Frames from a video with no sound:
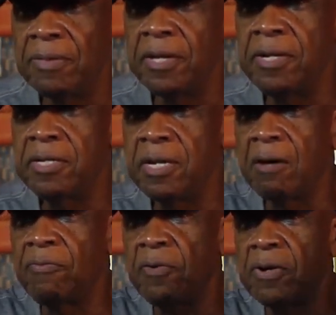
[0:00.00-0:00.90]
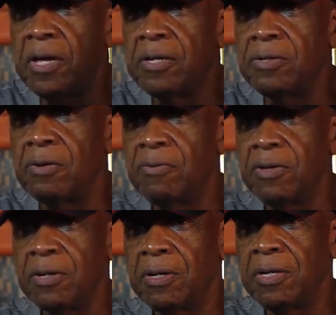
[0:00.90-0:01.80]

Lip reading: that this is our 40 acres over here